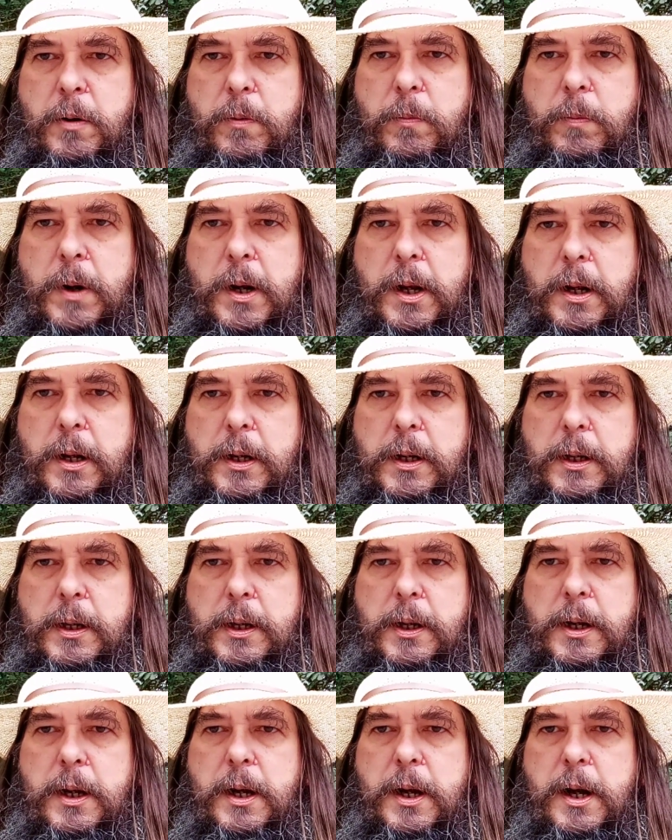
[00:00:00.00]
Well,
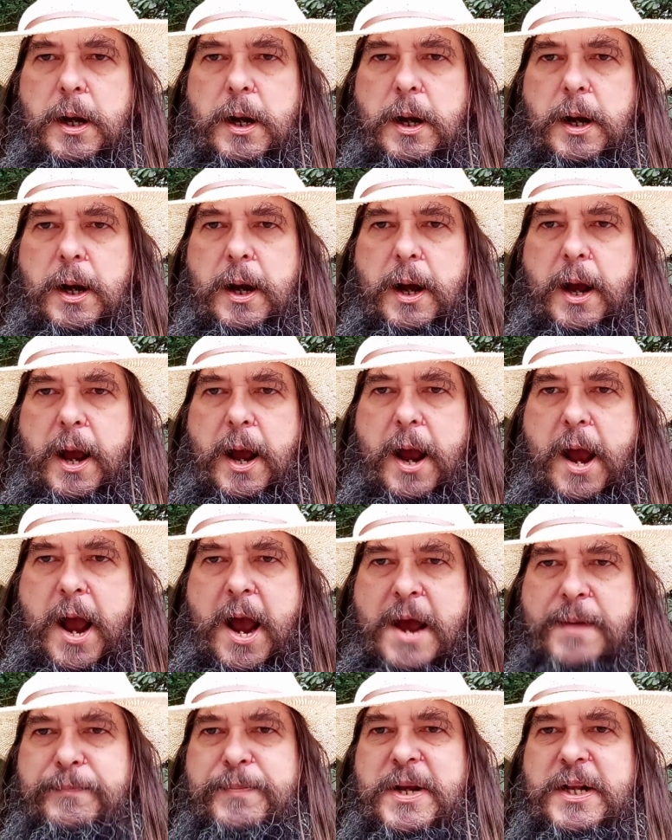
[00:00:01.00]

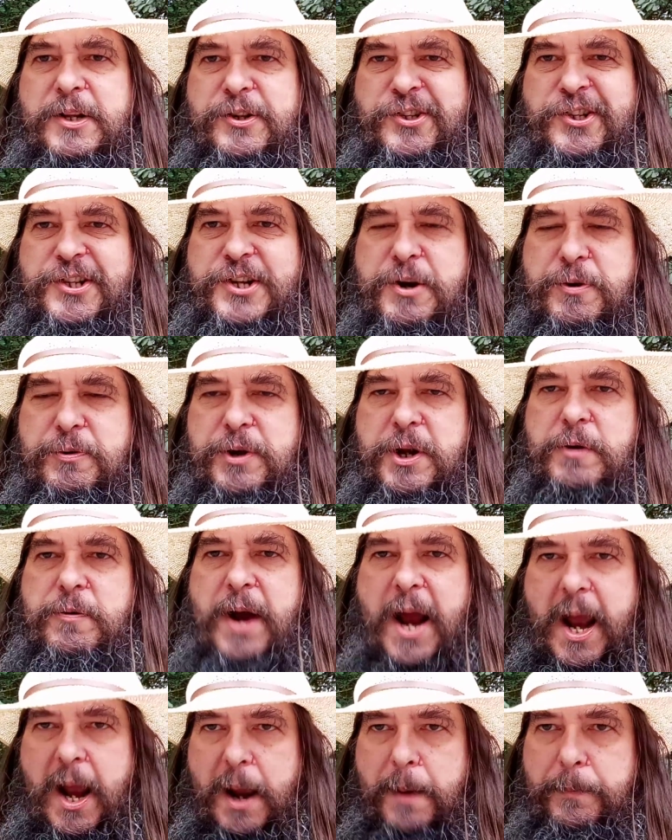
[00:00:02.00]
Atmel Studio
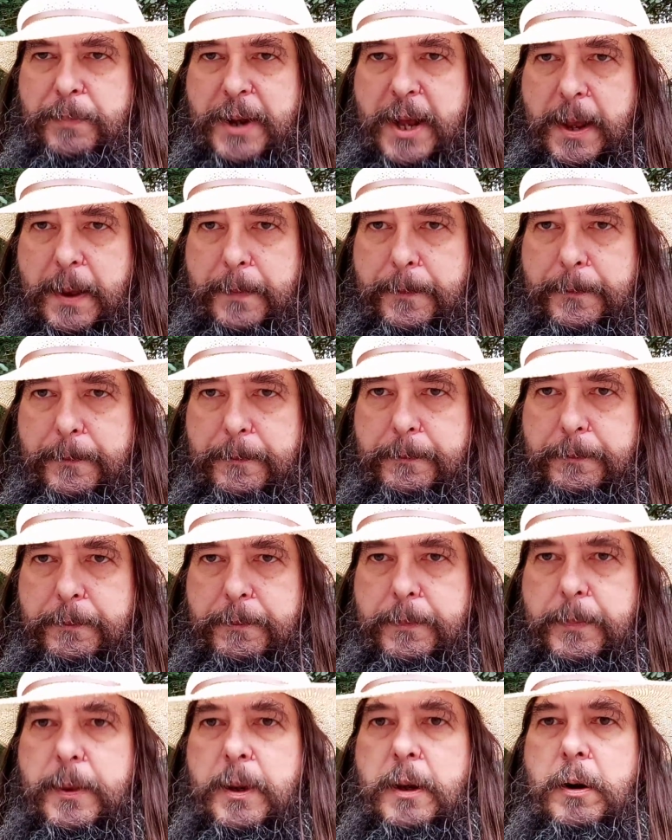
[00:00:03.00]
app,
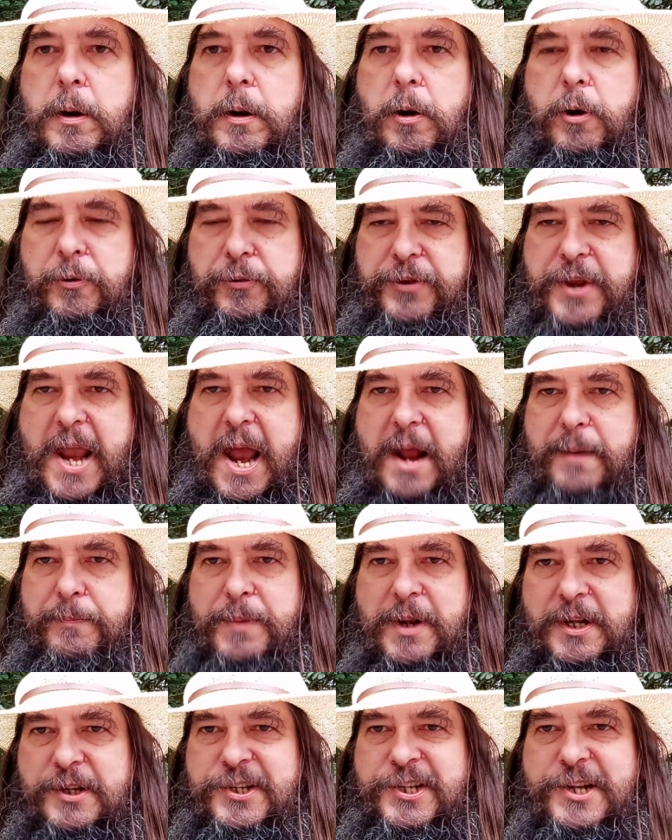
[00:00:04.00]
or the
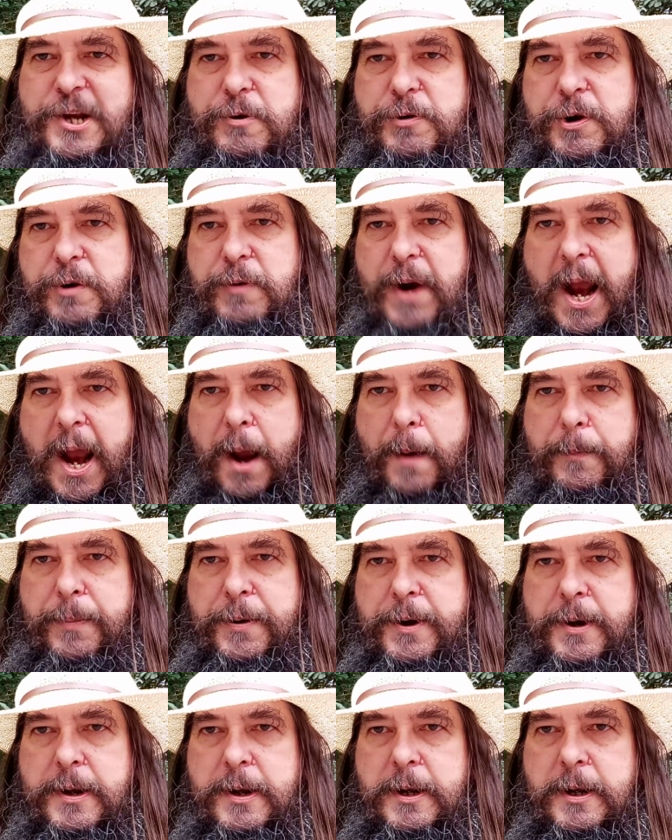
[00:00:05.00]
Atmel Studio app,
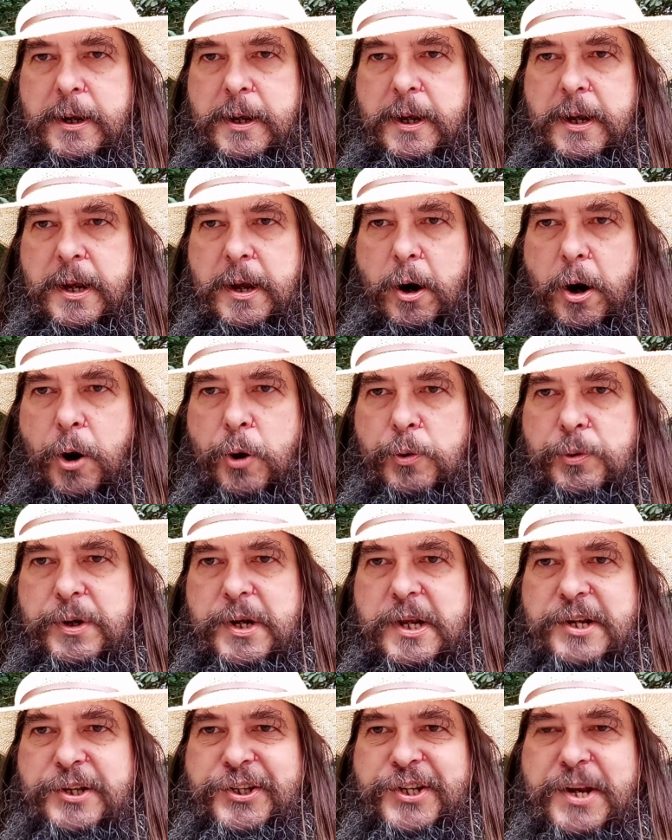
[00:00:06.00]

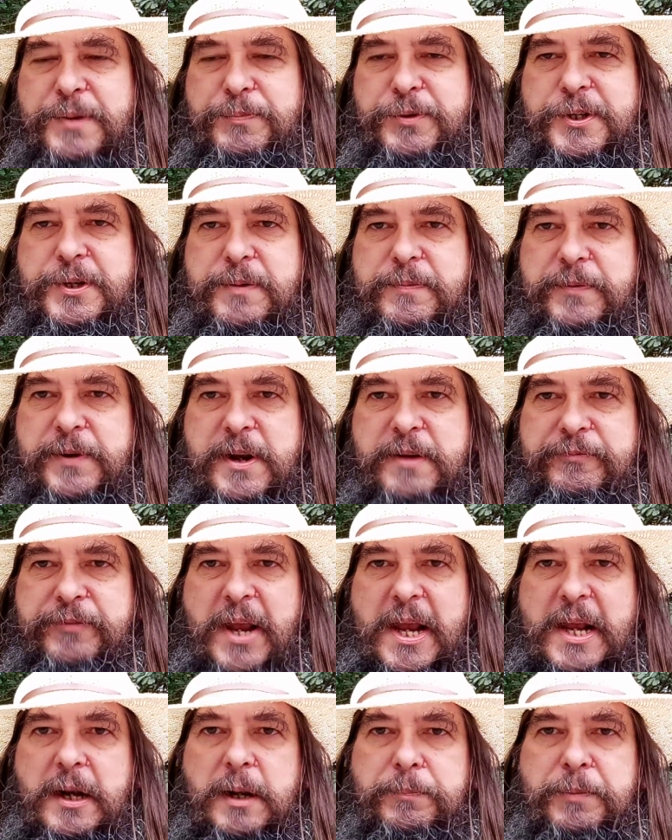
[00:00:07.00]
only seems to be
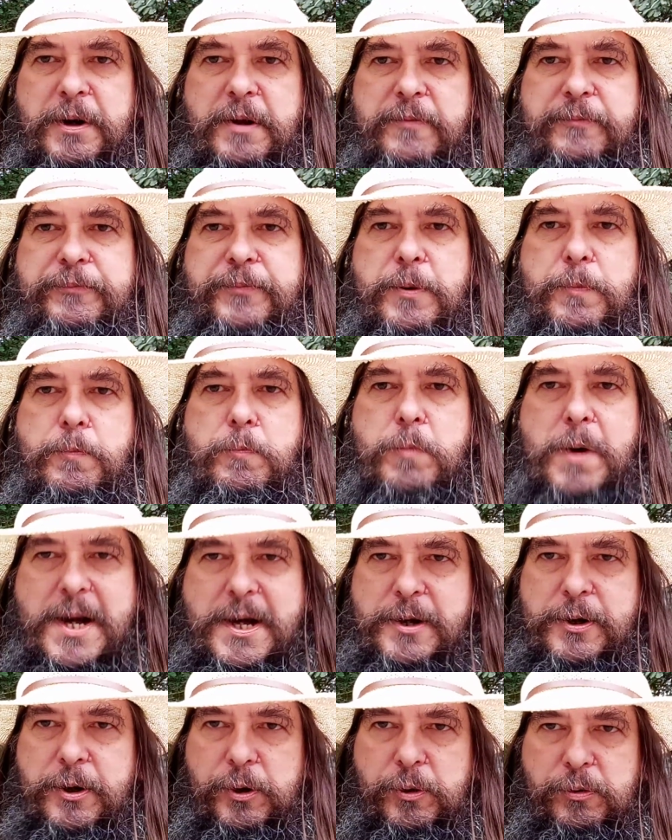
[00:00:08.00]
available for
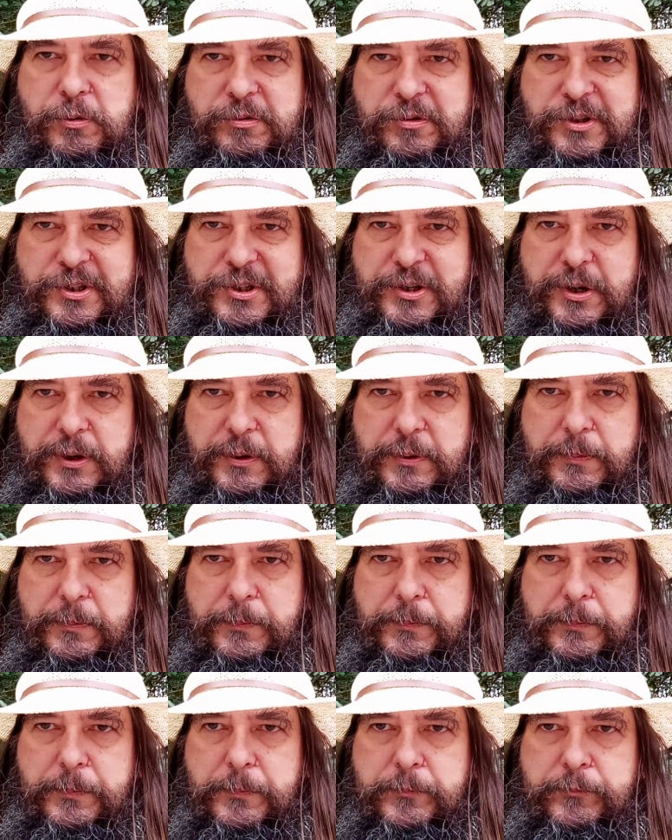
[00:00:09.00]
Windows.
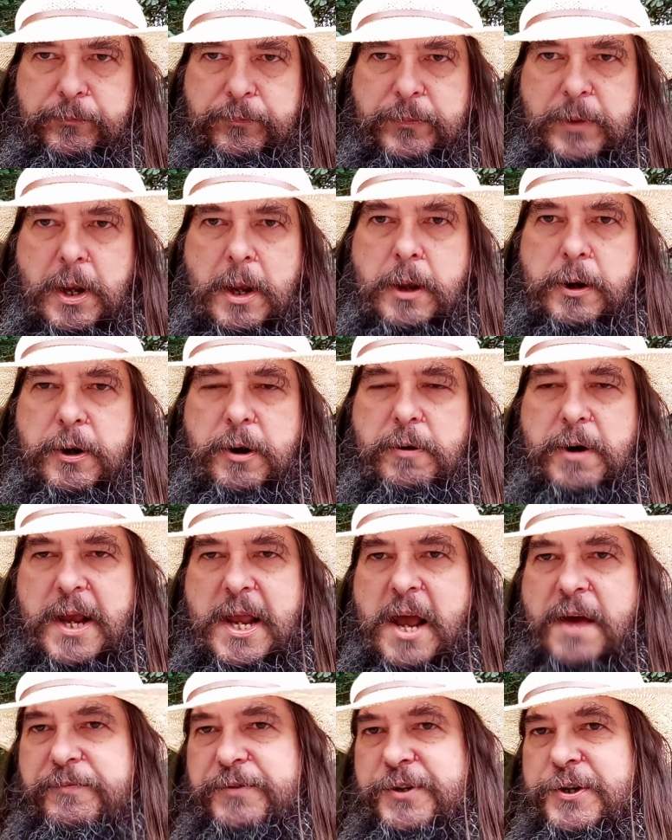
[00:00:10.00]
Now, I
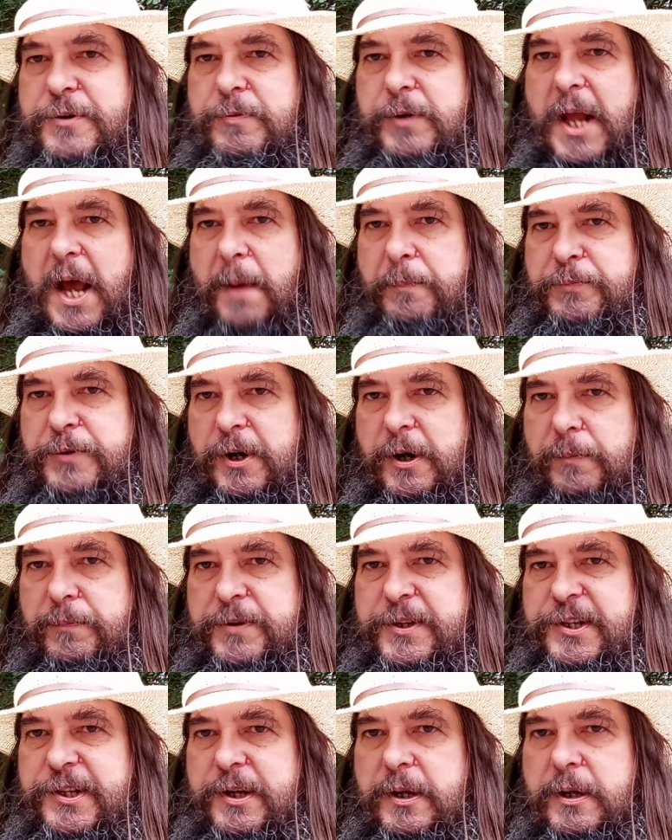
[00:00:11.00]
have two
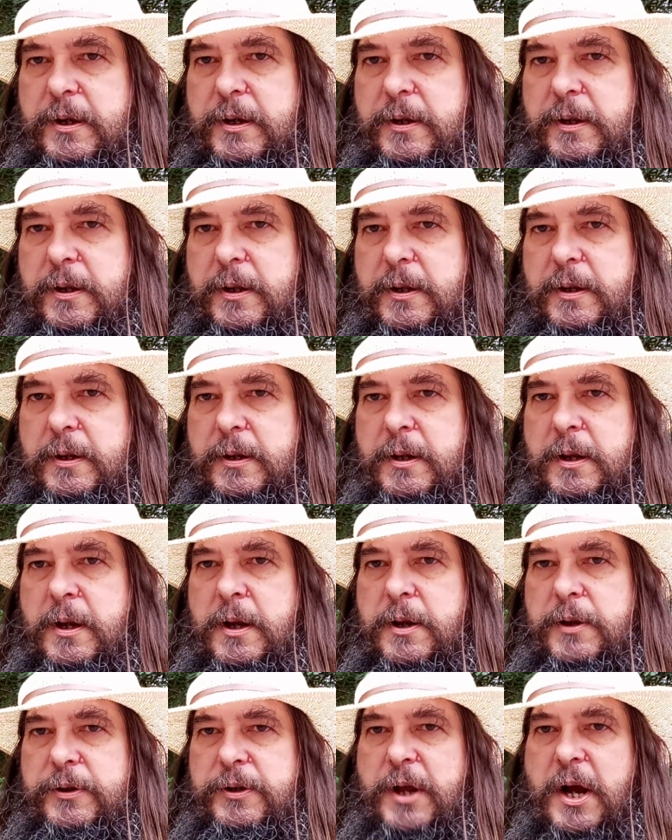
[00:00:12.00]
laptops.
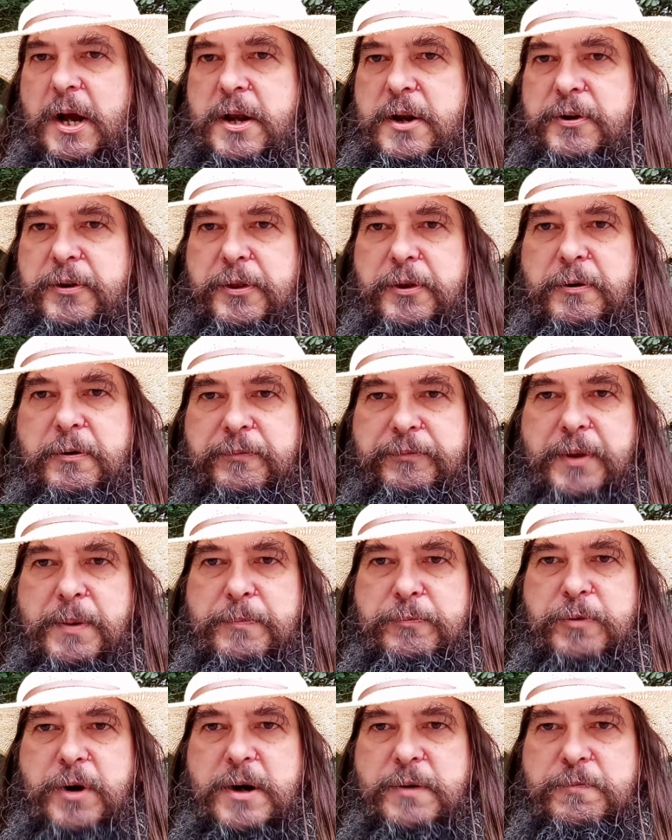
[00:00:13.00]
Neither of
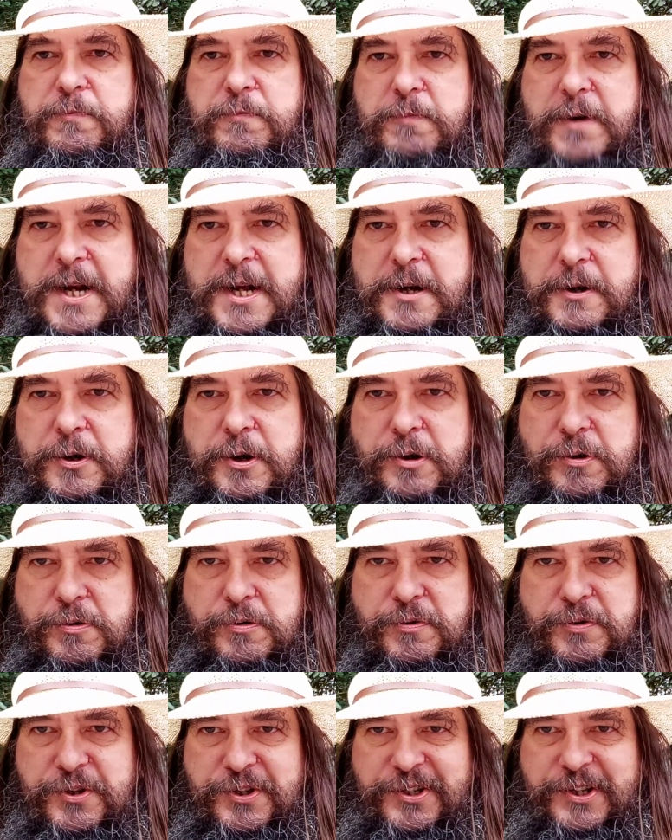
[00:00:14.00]
them run
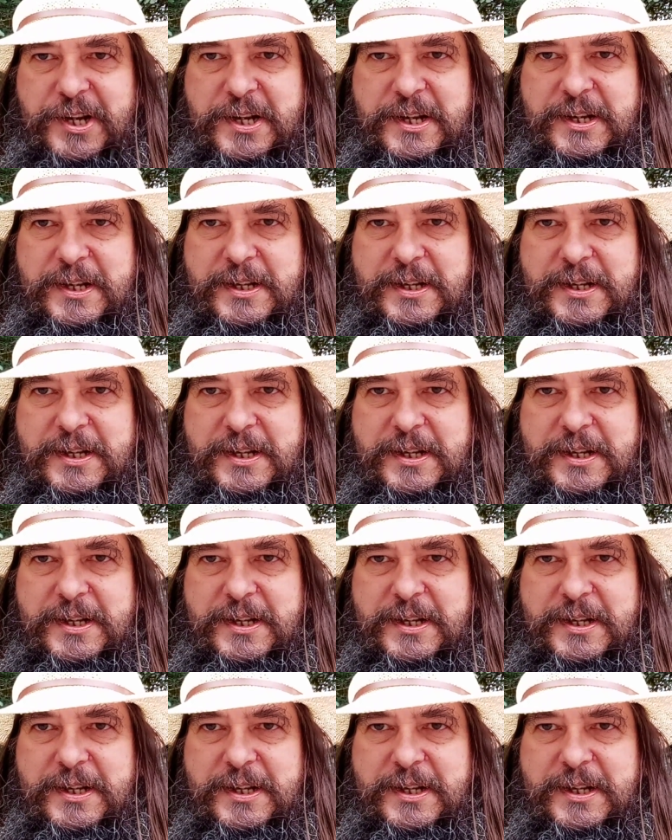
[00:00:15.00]
Windows.